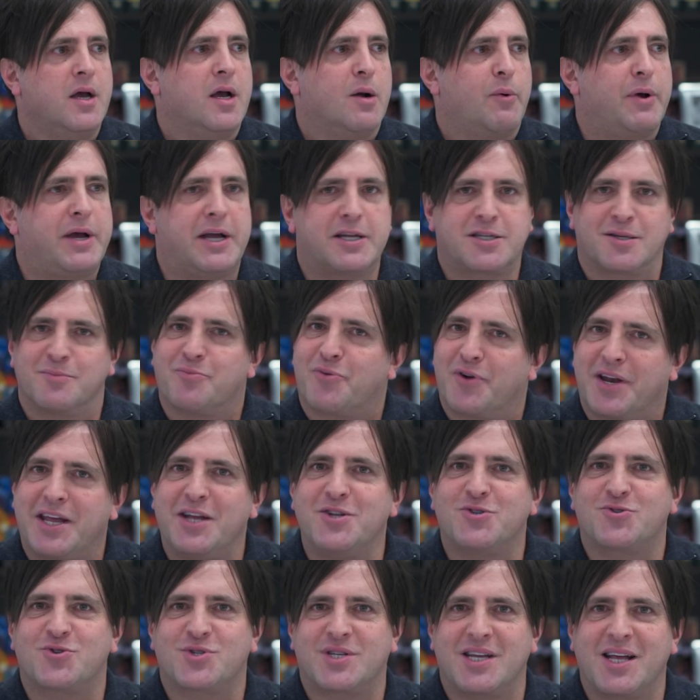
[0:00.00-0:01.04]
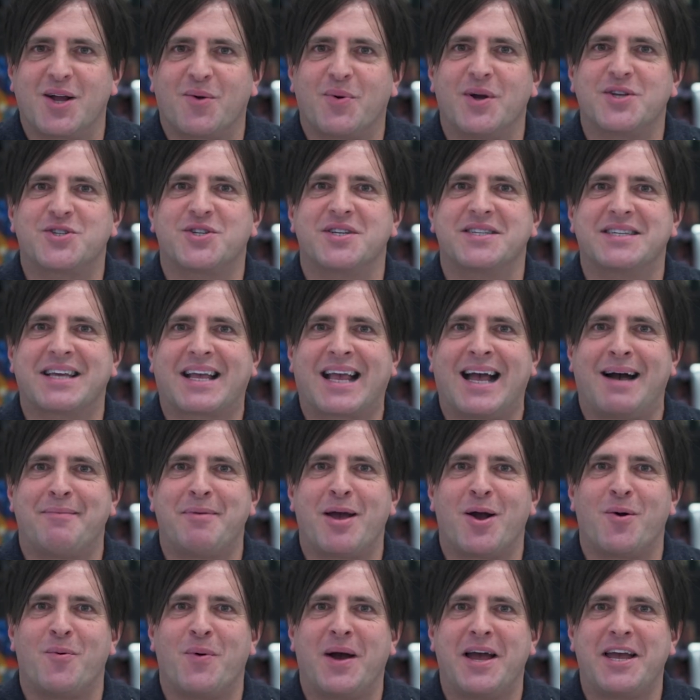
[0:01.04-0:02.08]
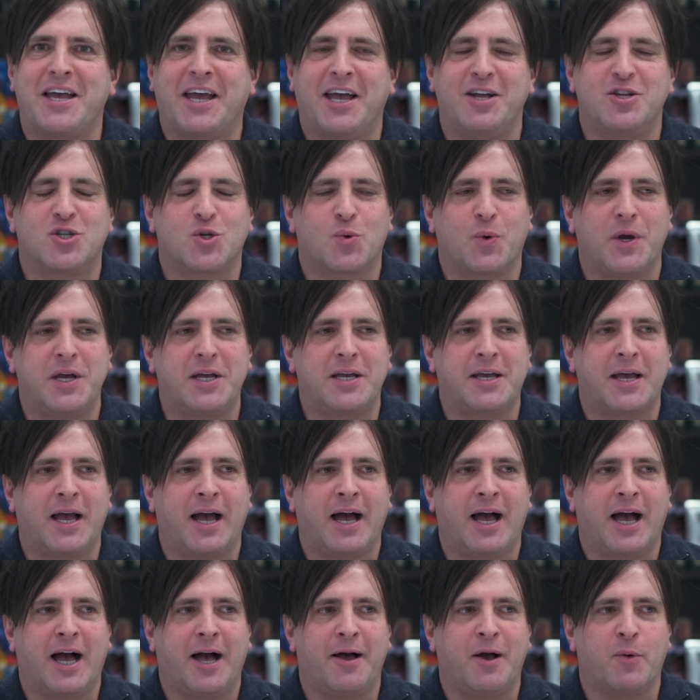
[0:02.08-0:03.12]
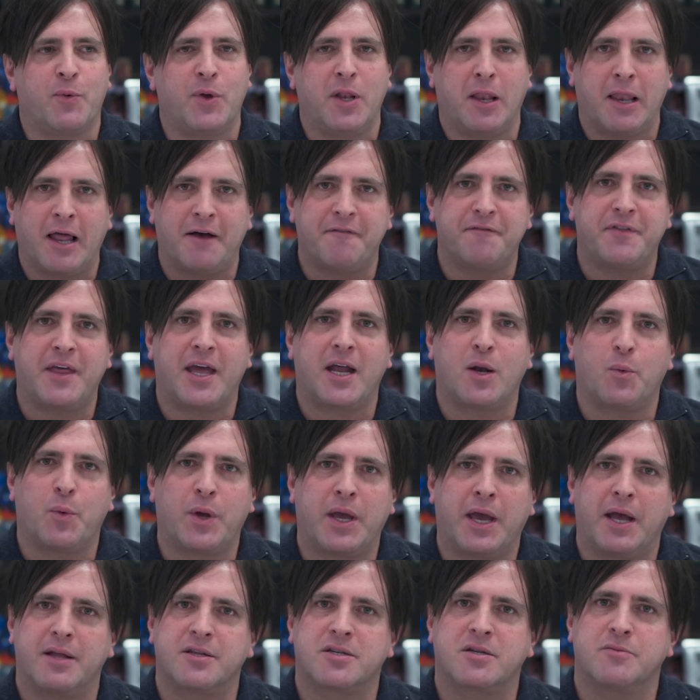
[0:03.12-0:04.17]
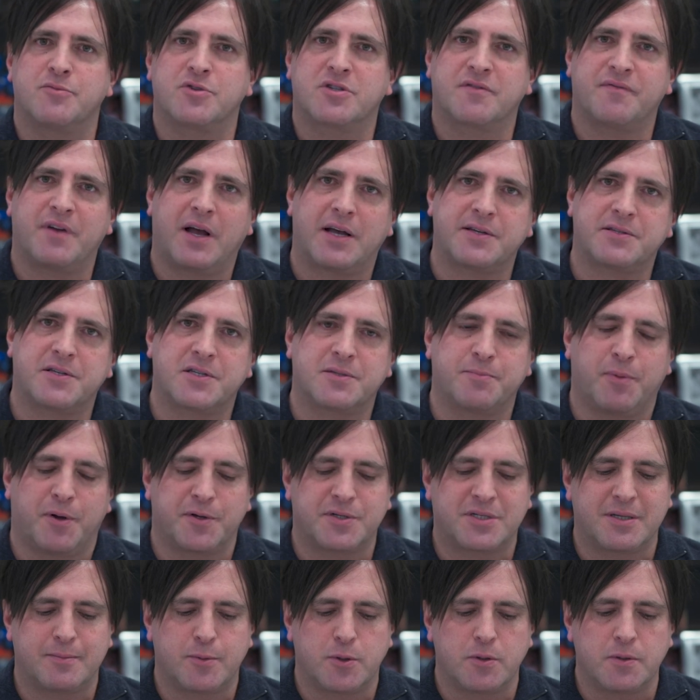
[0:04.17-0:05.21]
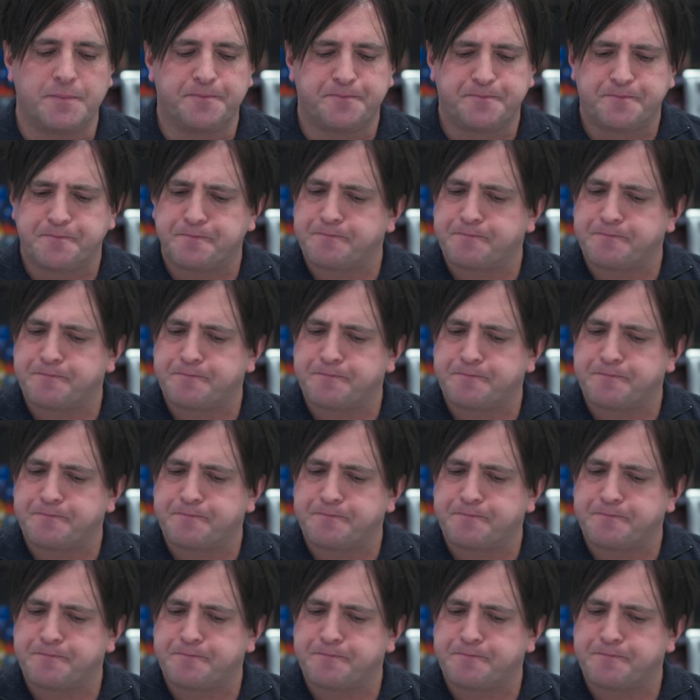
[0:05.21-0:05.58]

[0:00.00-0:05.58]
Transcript: We get some pretty interesting questions that come our way each week. We love that. We answer them as fast as possible.